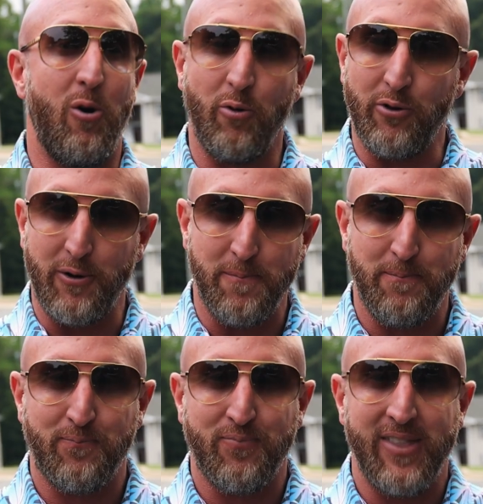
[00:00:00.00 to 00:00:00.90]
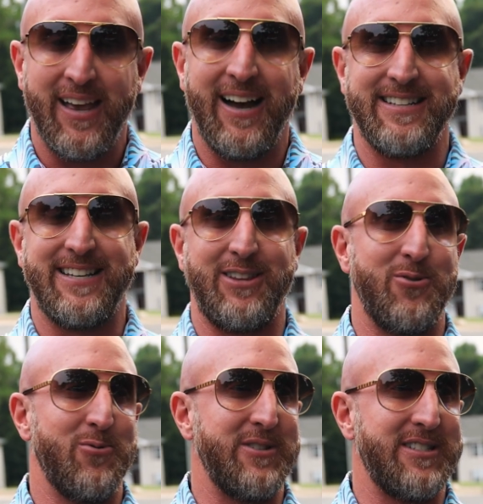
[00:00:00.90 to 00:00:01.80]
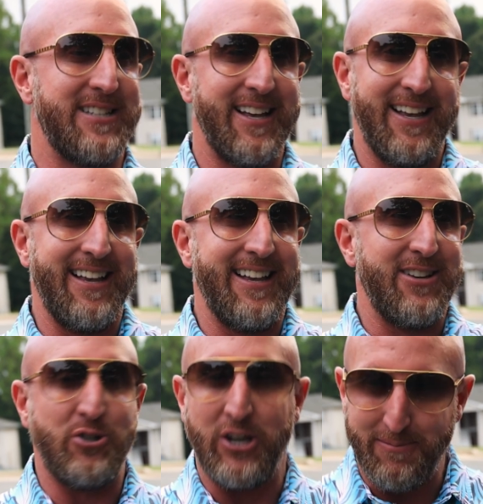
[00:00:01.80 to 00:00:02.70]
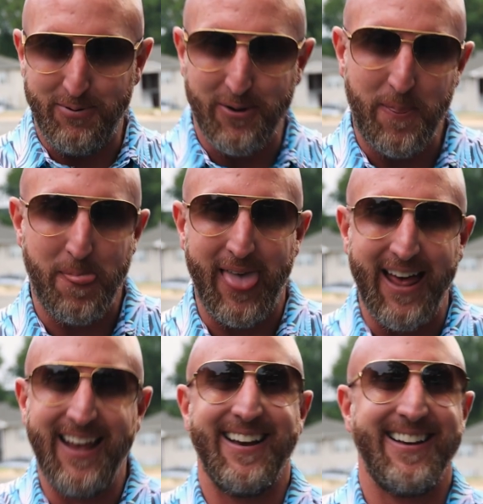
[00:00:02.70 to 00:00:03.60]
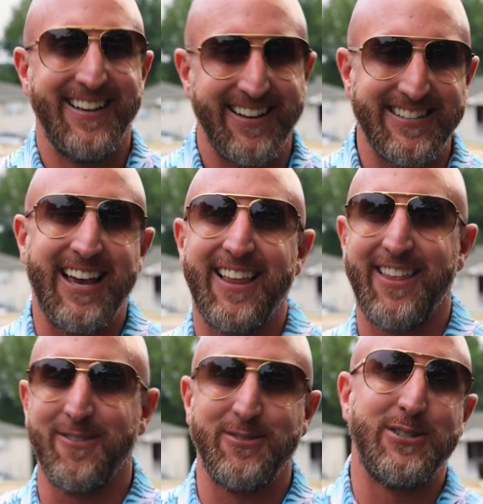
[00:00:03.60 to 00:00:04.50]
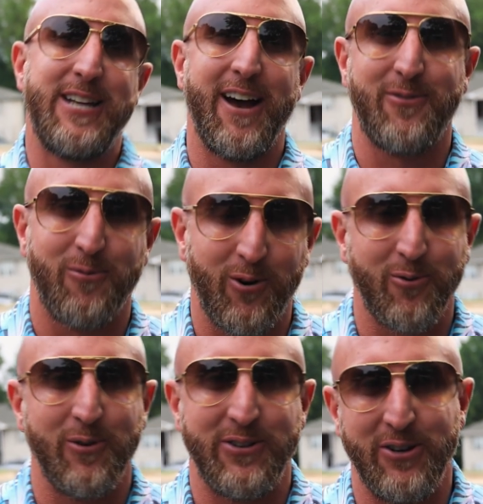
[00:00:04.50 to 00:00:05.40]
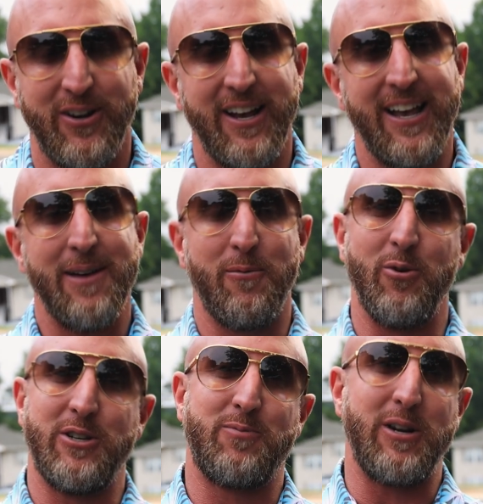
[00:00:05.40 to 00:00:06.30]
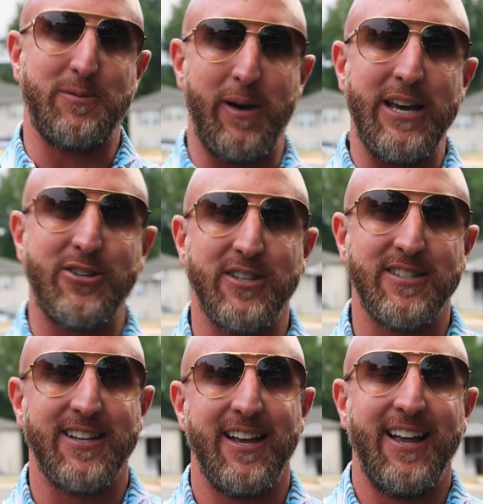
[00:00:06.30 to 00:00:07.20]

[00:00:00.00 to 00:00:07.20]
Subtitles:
older, a seller who was cheap, a seller that was just tough to work with, dude. We expressed patience,